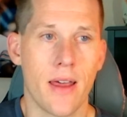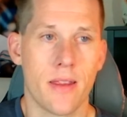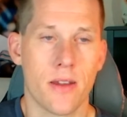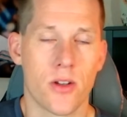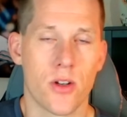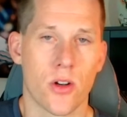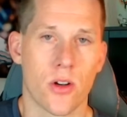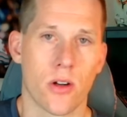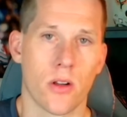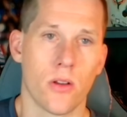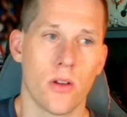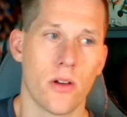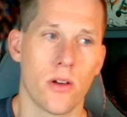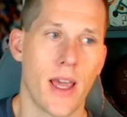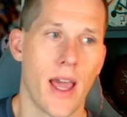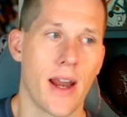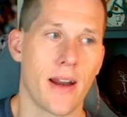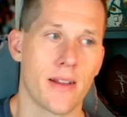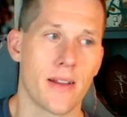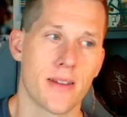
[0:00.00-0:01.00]
that you're going to look
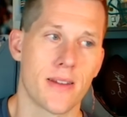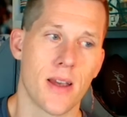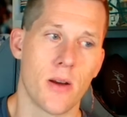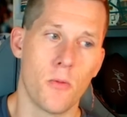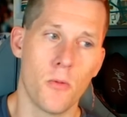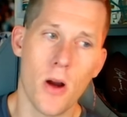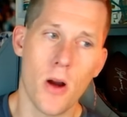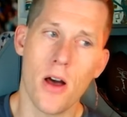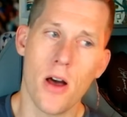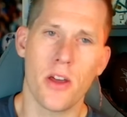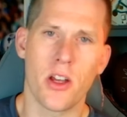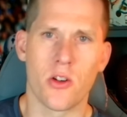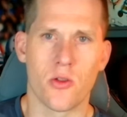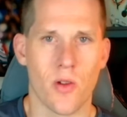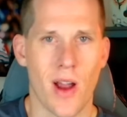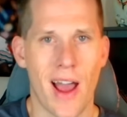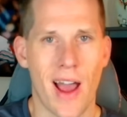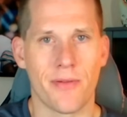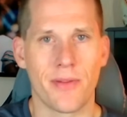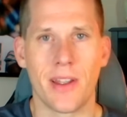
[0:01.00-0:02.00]
at it and say, well, they
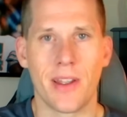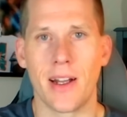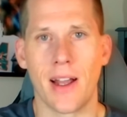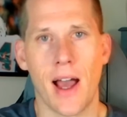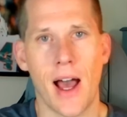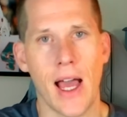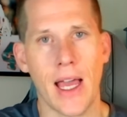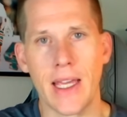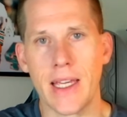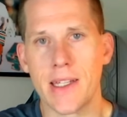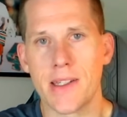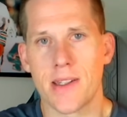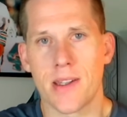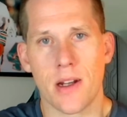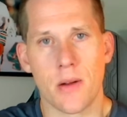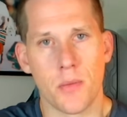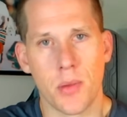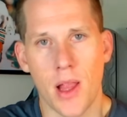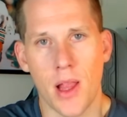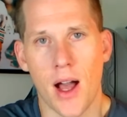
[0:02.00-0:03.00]
drafted a guy. He's
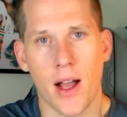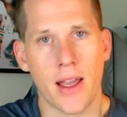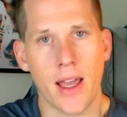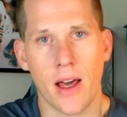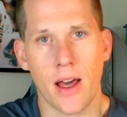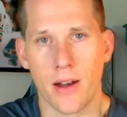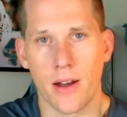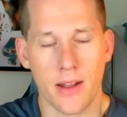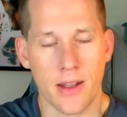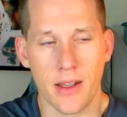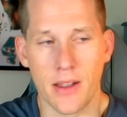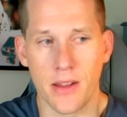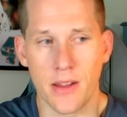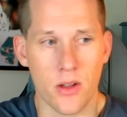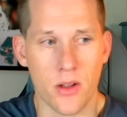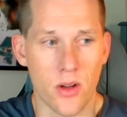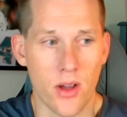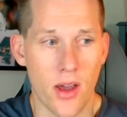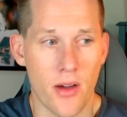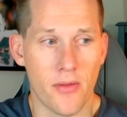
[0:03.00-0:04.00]
going to block out any of
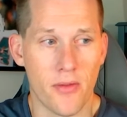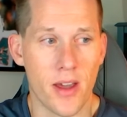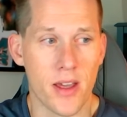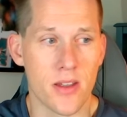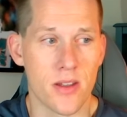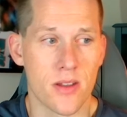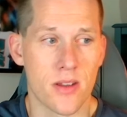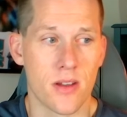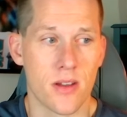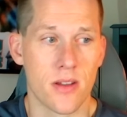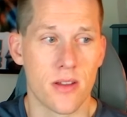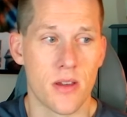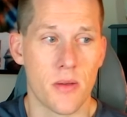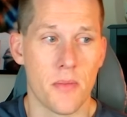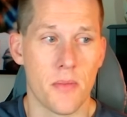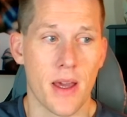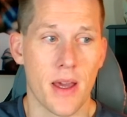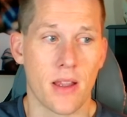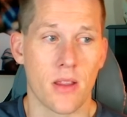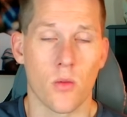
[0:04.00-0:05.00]
the UDFAs to
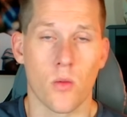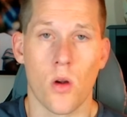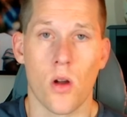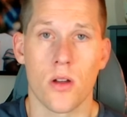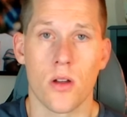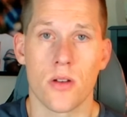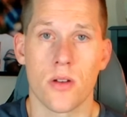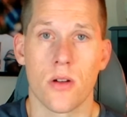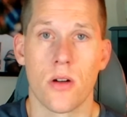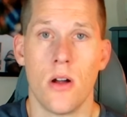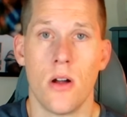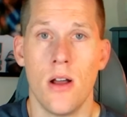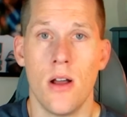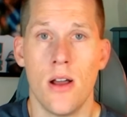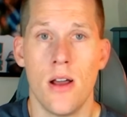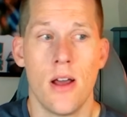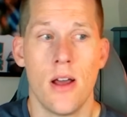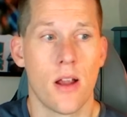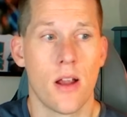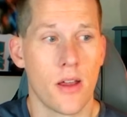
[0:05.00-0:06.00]
make the roster.
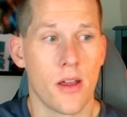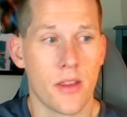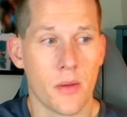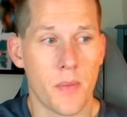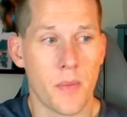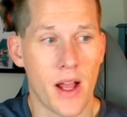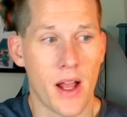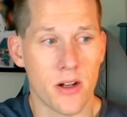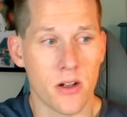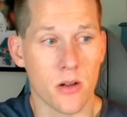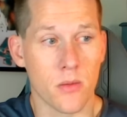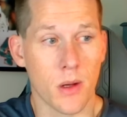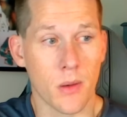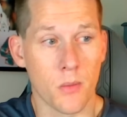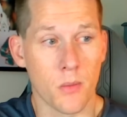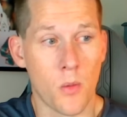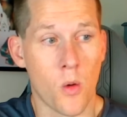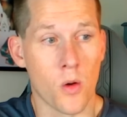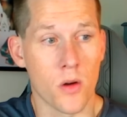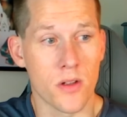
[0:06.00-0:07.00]
I think Patrick
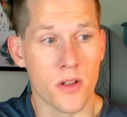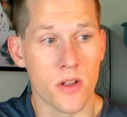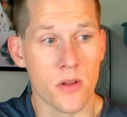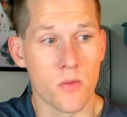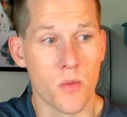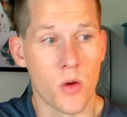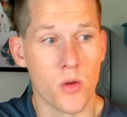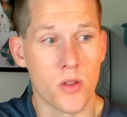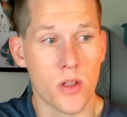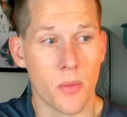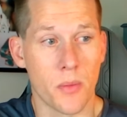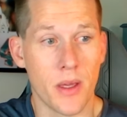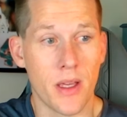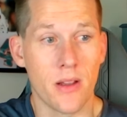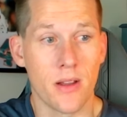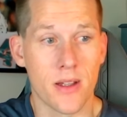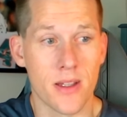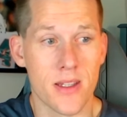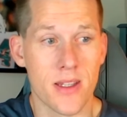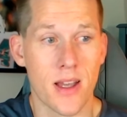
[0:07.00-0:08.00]
McMorris's most
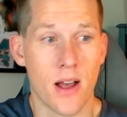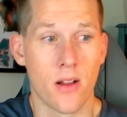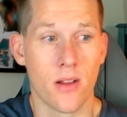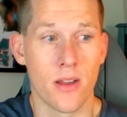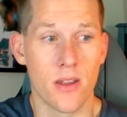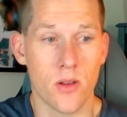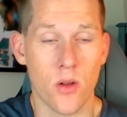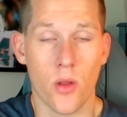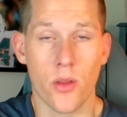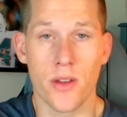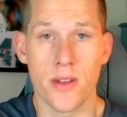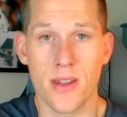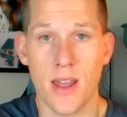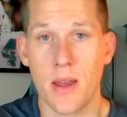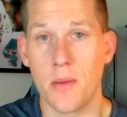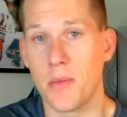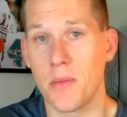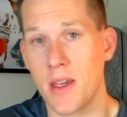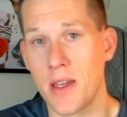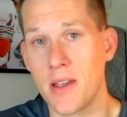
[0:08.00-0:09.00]
appealing sell is all the
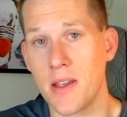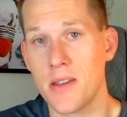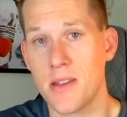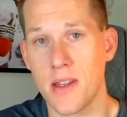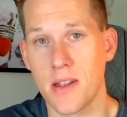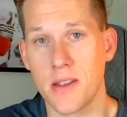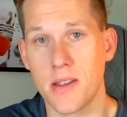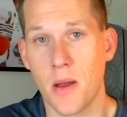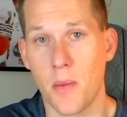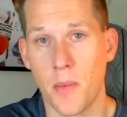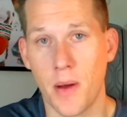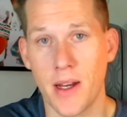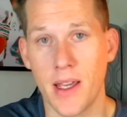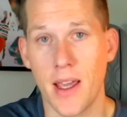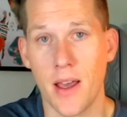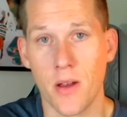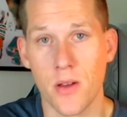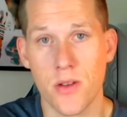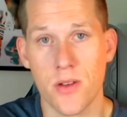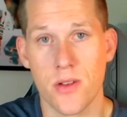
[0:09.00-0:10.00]
same things that somebody
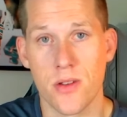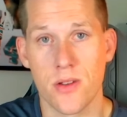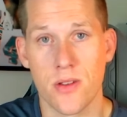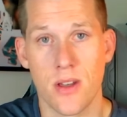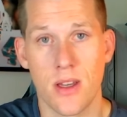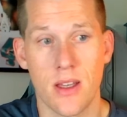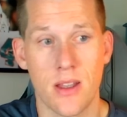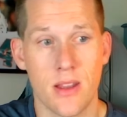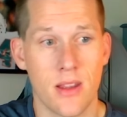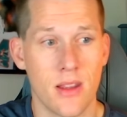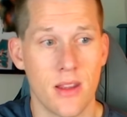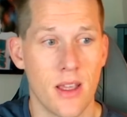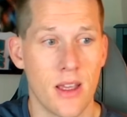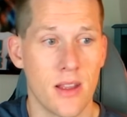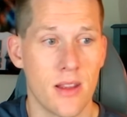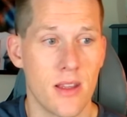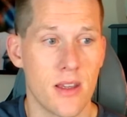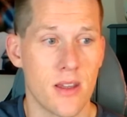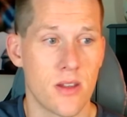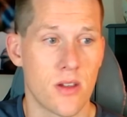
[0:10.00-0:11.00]
else in
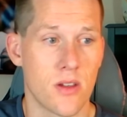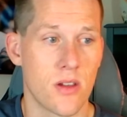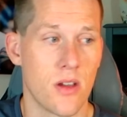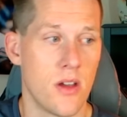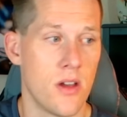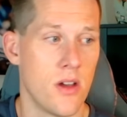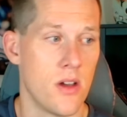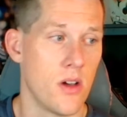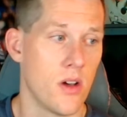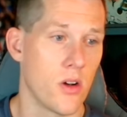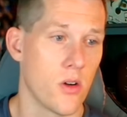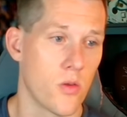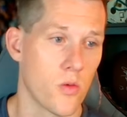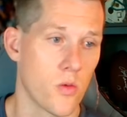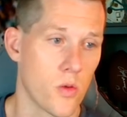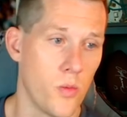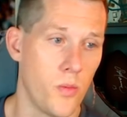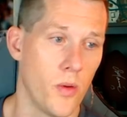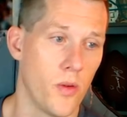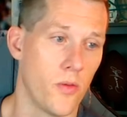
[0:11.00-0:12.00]
this
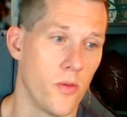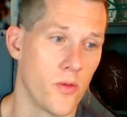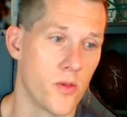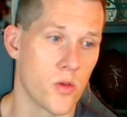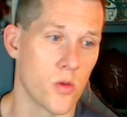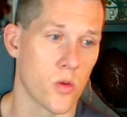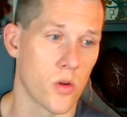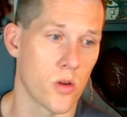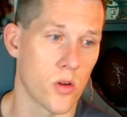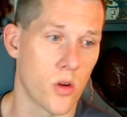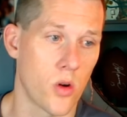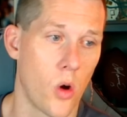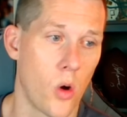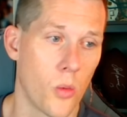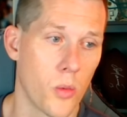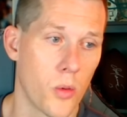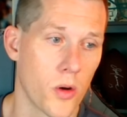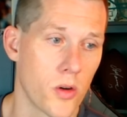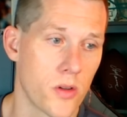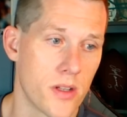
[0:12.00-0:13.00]
group of Jordan
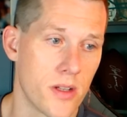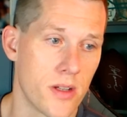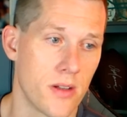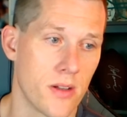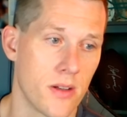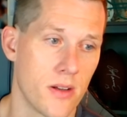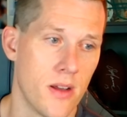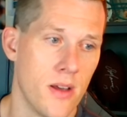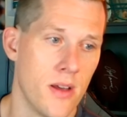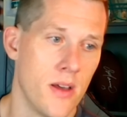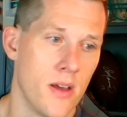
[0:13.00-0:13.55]
Colbert and